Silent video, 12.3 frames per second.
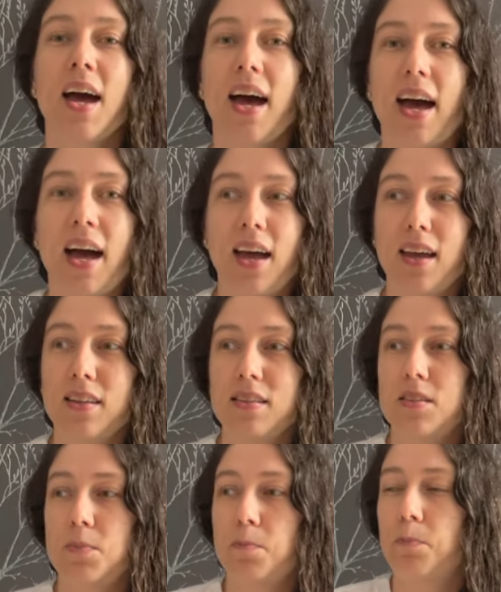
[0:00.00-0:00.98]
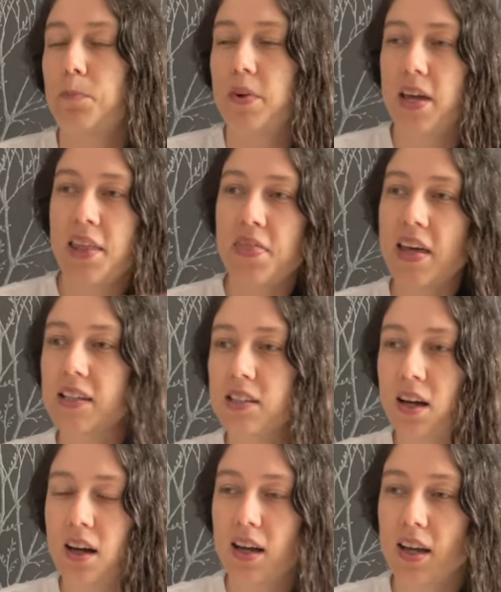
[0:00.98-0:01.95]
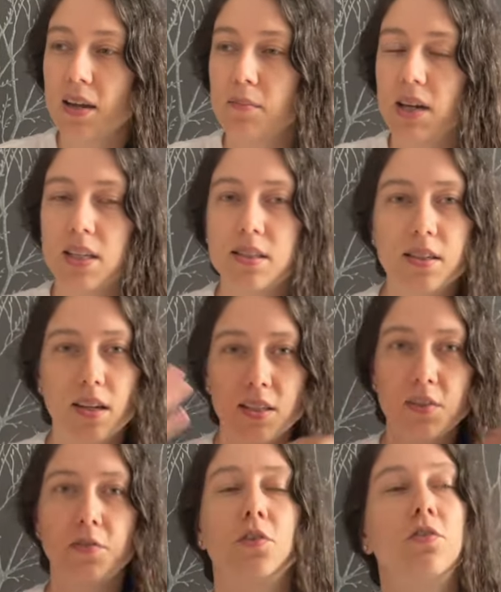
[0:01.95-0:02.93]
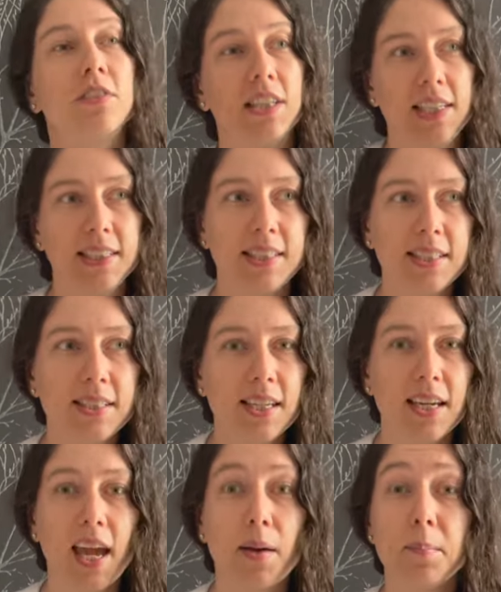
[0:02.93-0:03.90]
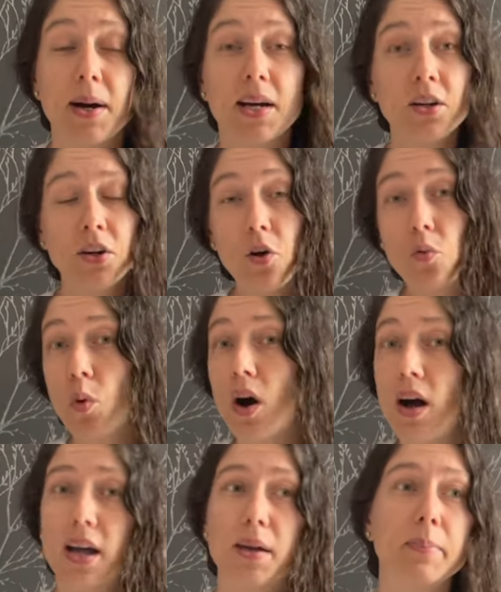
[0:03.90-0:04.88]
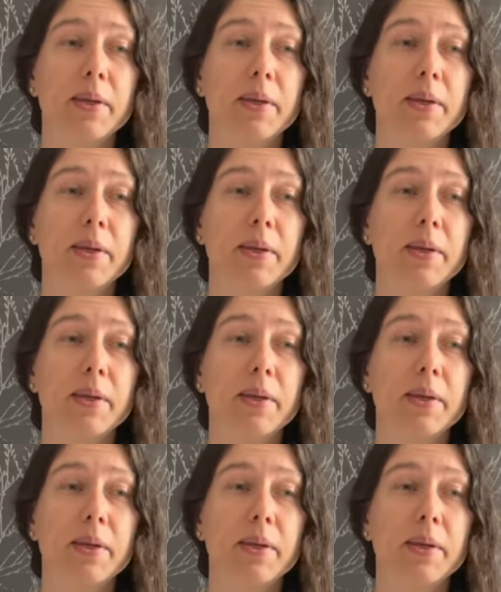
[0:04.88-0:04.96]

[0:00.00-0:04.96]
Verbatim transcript: And in that time, I started to feel really dizzy again, but I don't know why,